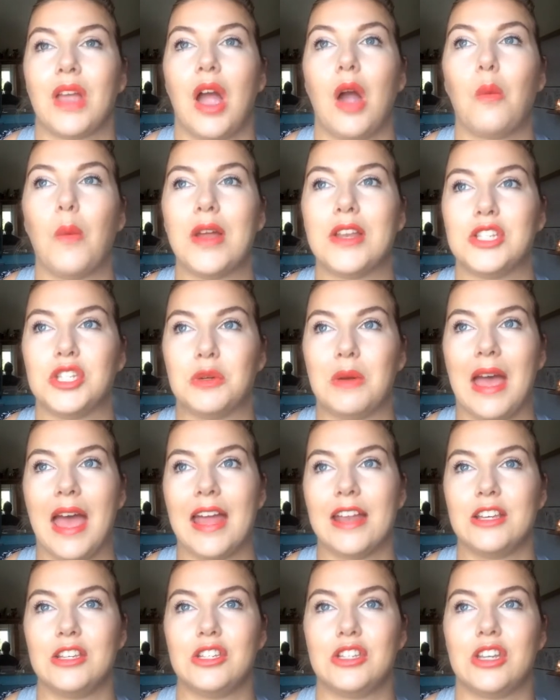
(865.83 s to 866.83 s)
I went to a
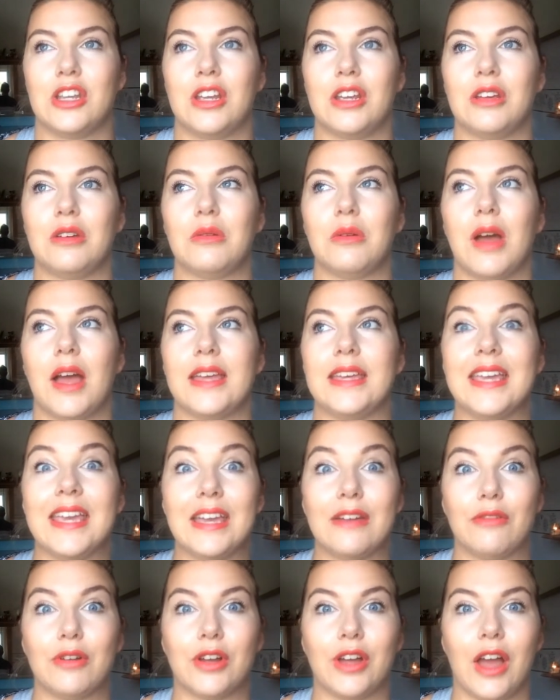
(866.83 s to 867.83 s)
hen do a
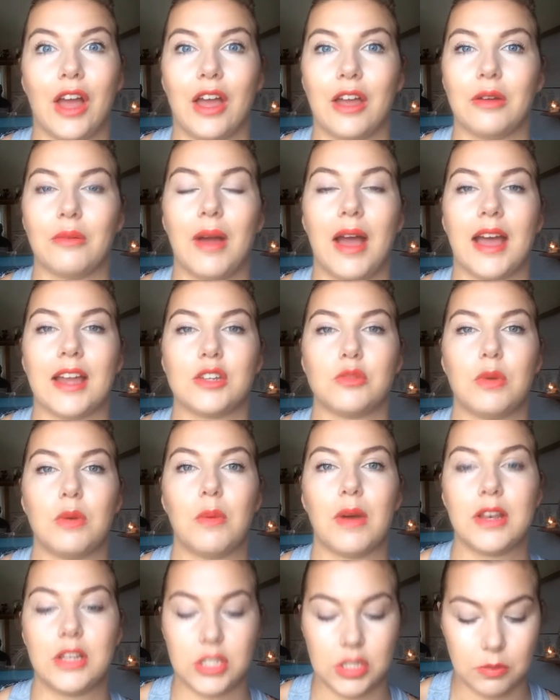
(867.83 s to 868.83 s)
year ago, and we
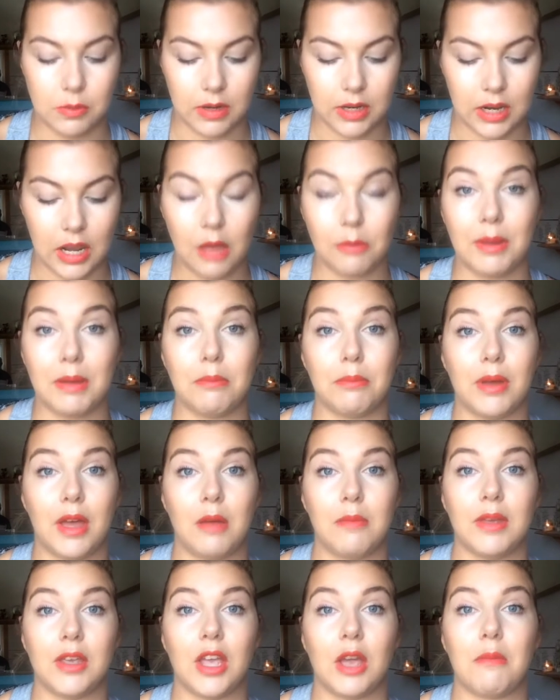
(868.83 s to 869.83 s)
went to a club in
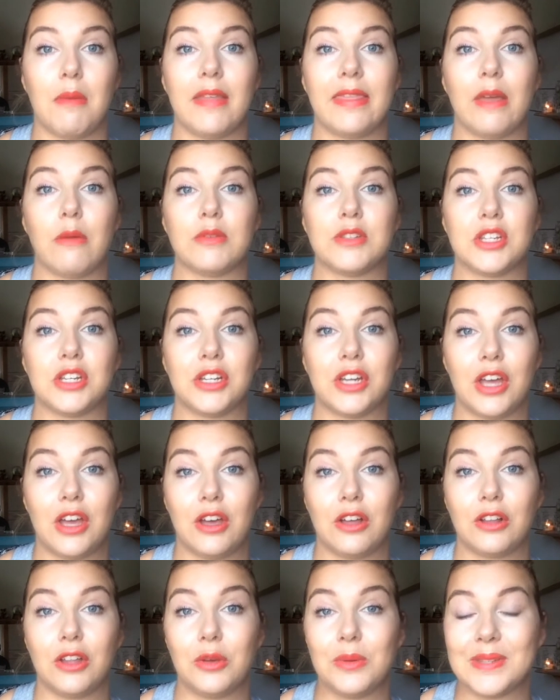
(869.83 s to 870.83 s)
Birmingham, and there was a
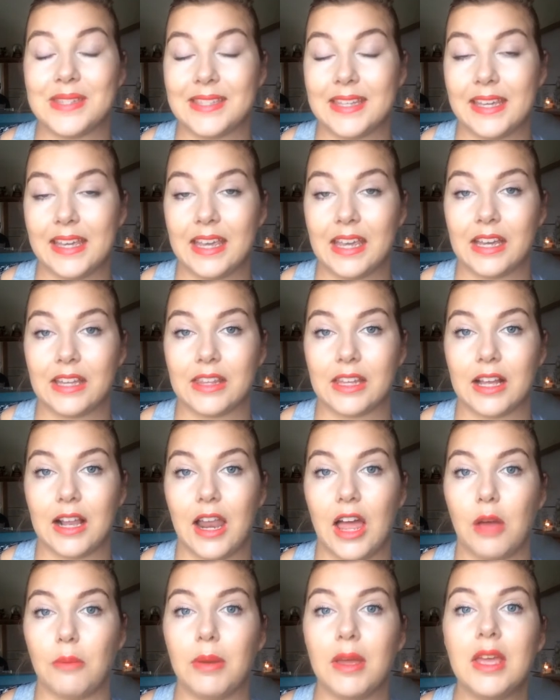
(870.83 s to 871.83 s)
girl who was singing at the
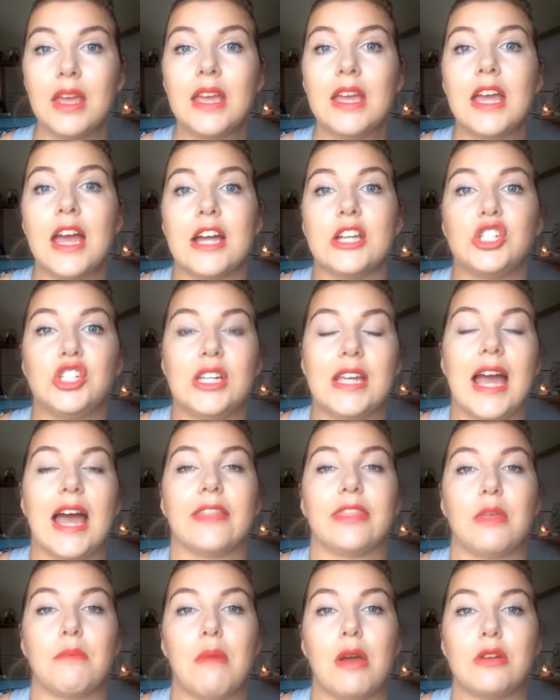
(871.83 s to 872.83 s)
club, and she
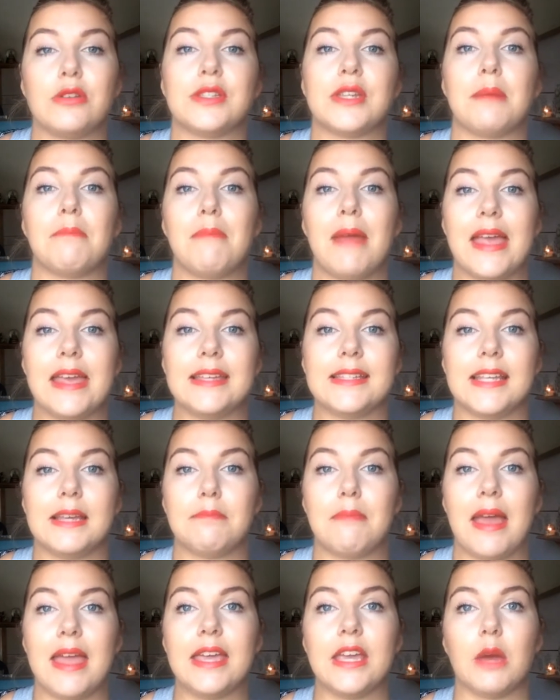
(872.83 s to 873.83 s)
had the most
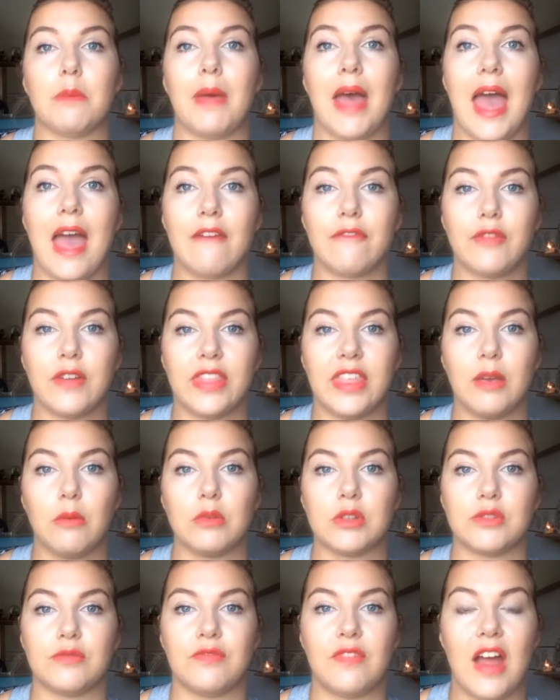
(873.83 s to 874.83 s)
amazing makeup, but everything
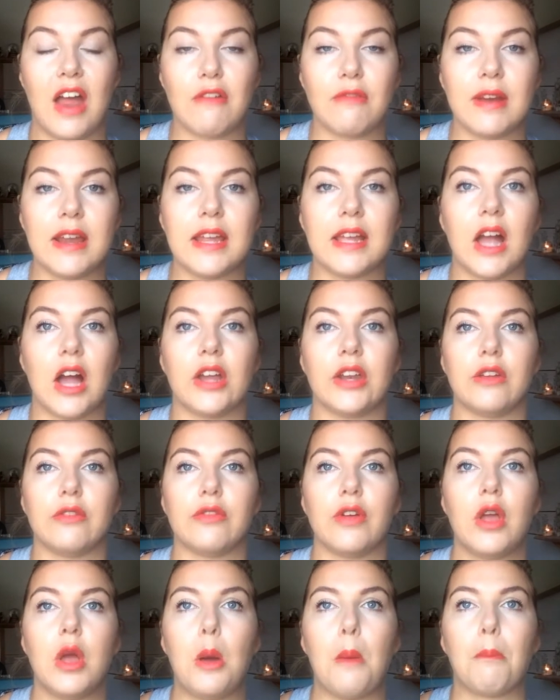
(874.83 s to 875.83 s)
was very kind
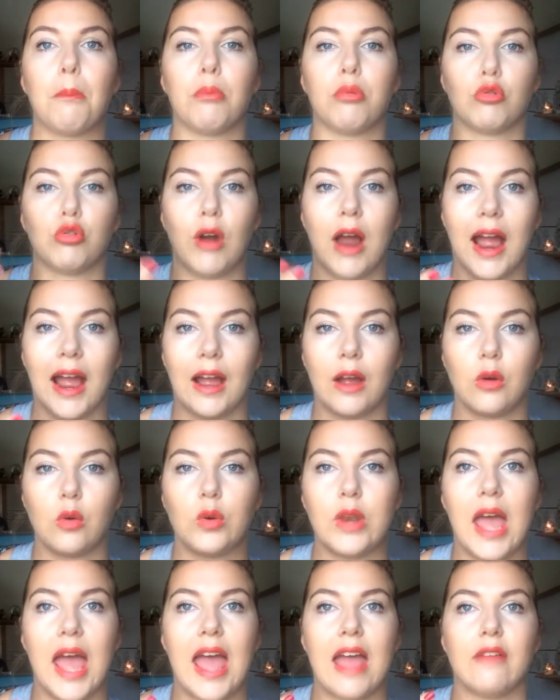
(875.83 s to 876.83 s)
of
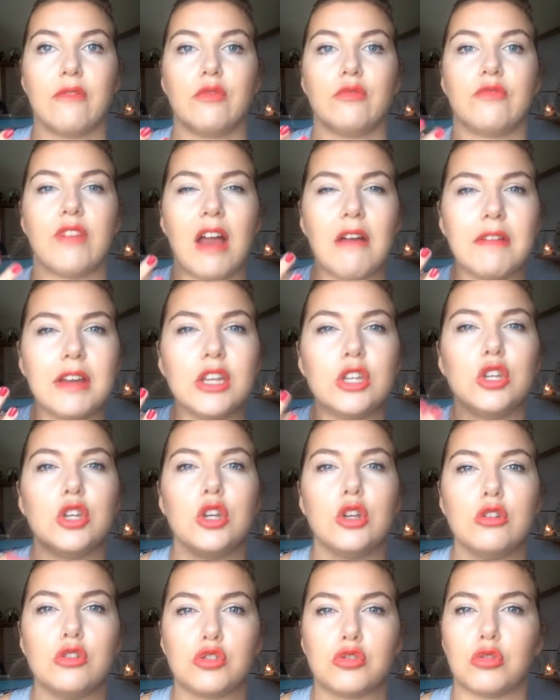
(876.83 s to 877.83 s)
brown, very
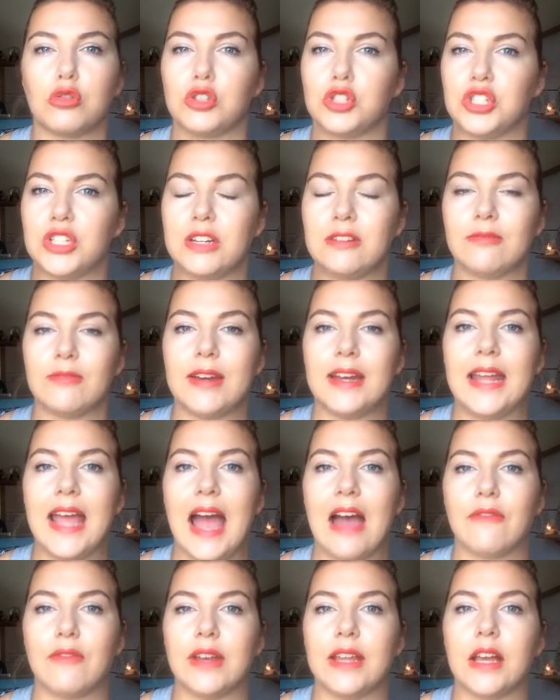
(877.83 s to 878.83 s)
neutral. She didn't really
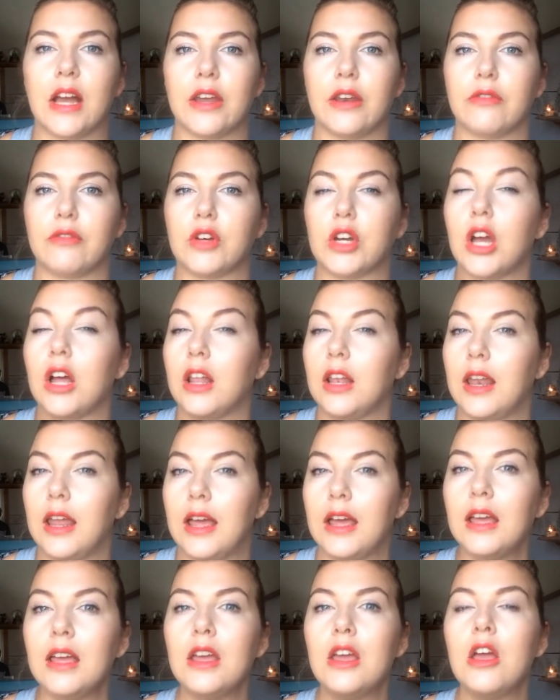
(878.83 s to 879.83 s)
have any kind of
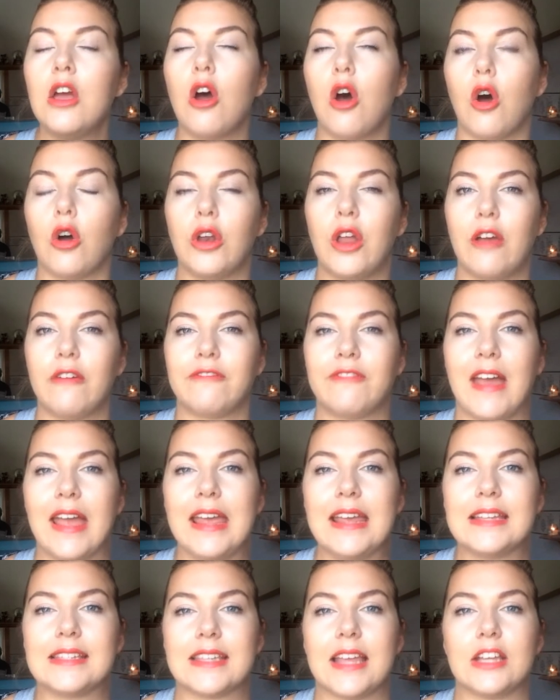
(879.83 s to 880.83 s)
colour on her
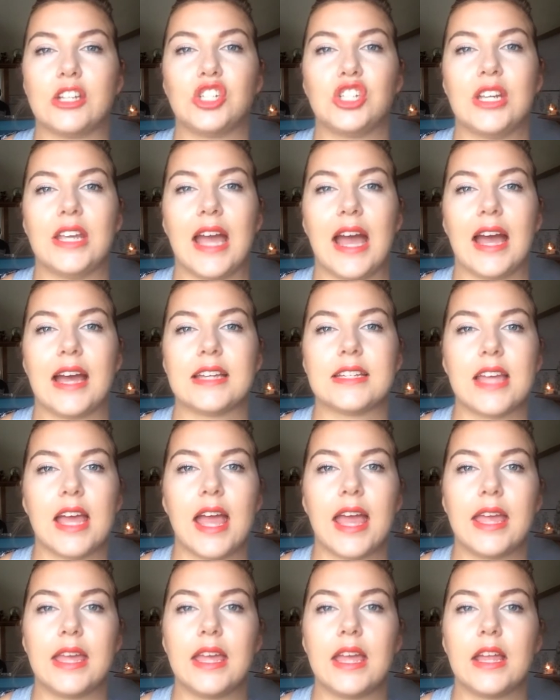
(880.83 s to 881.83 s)
face, and she had
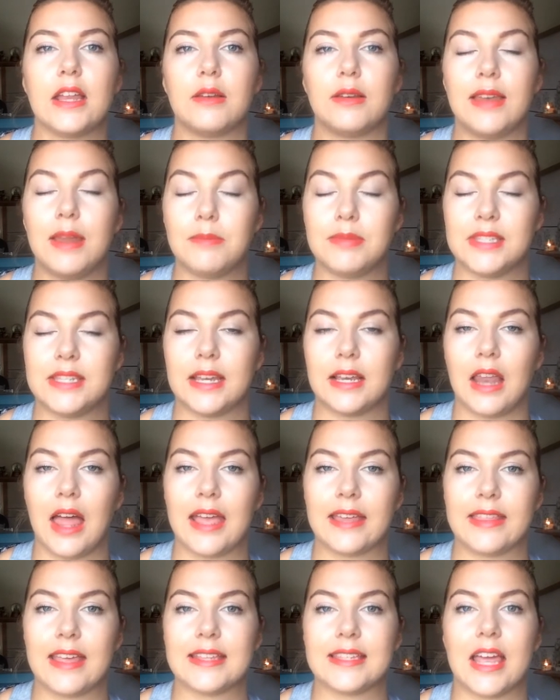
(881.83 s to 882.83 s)
a lipstick
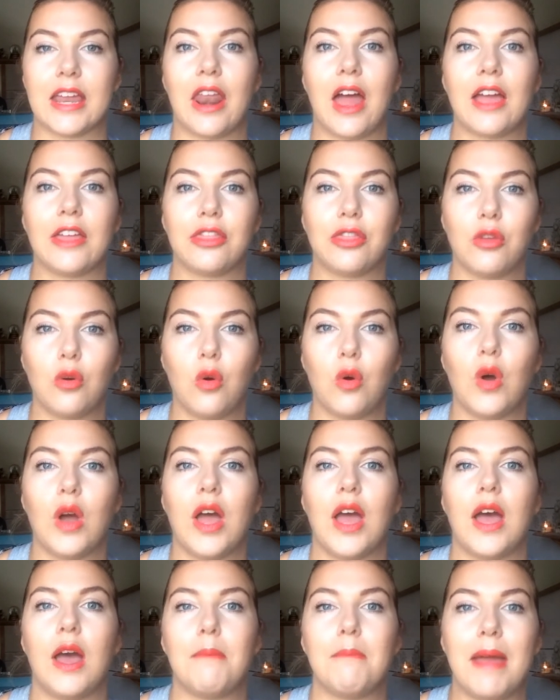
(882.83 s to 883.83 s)
like this, and I
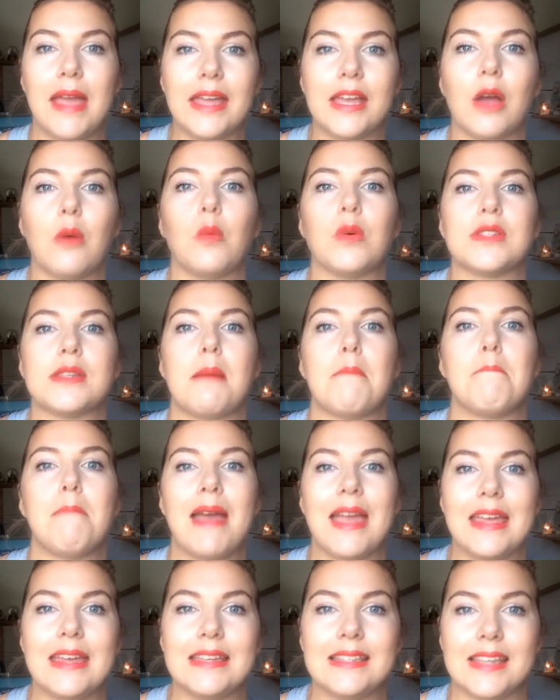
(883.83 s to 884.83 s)
thought her makeup was
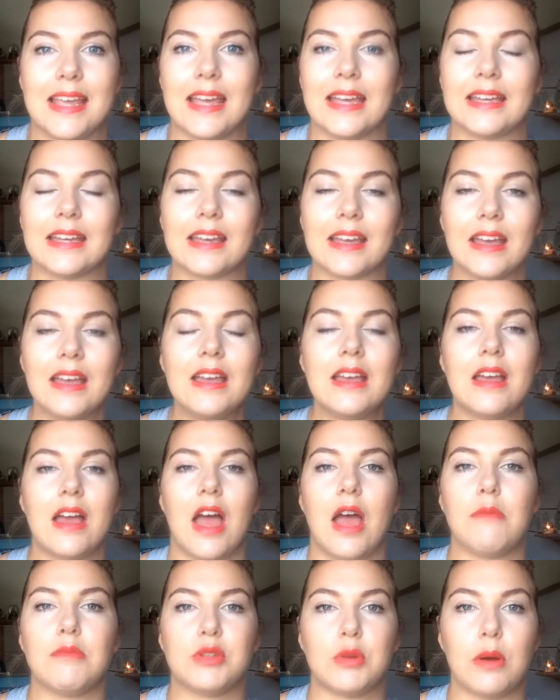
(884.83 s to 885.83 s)
amazing.
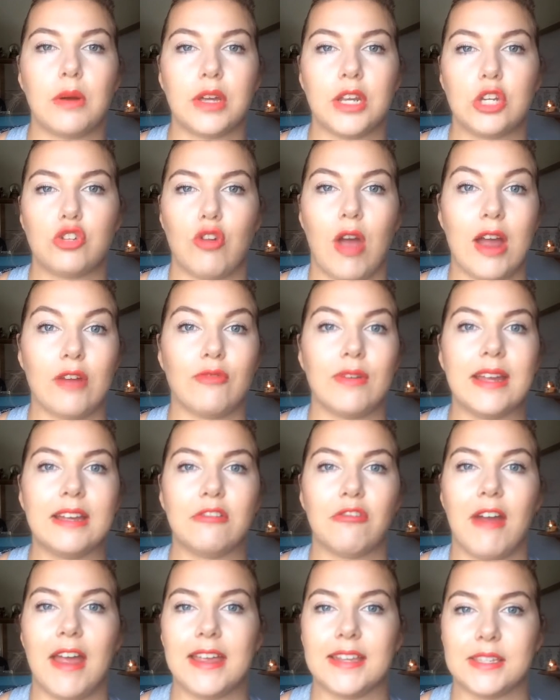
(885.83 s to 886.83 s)
So I'm going to try and
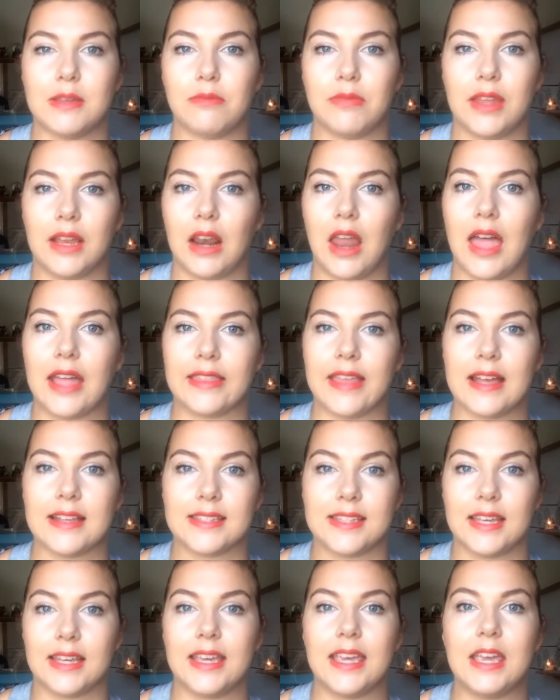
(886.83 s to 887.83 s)
recreate something like
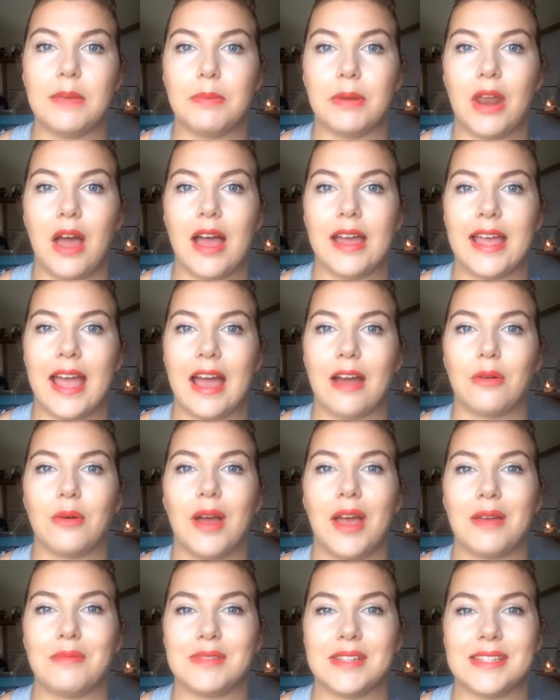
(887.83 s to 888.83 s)
that, so keep an eye
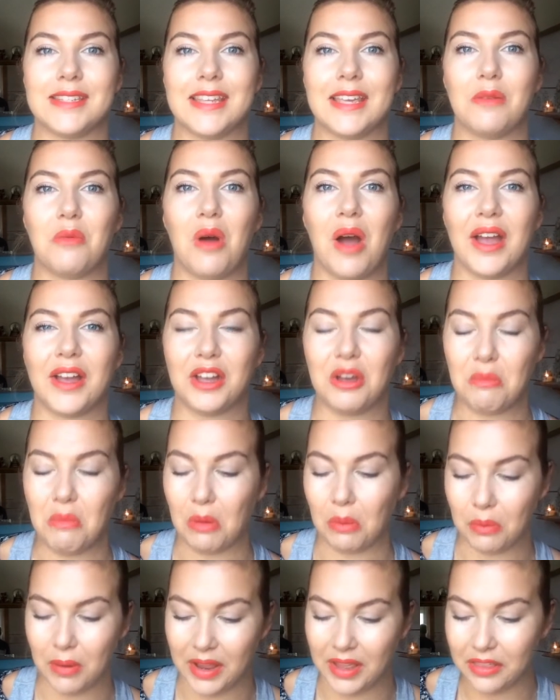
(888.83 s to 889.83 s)
out to see what I come
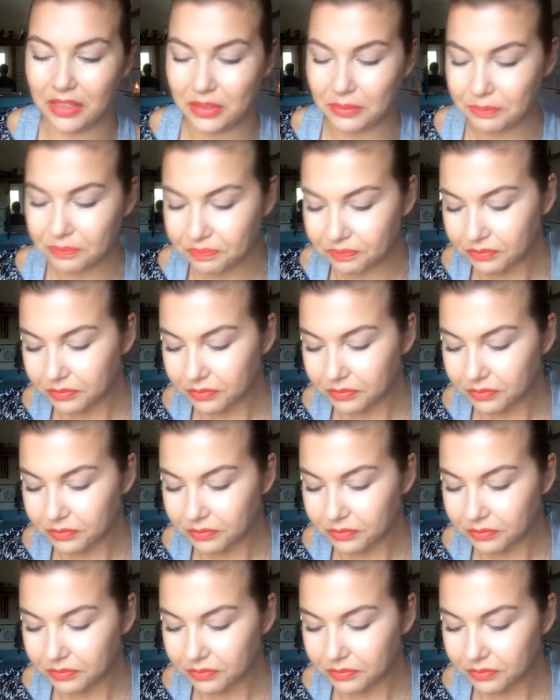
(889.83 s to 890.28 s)
up with.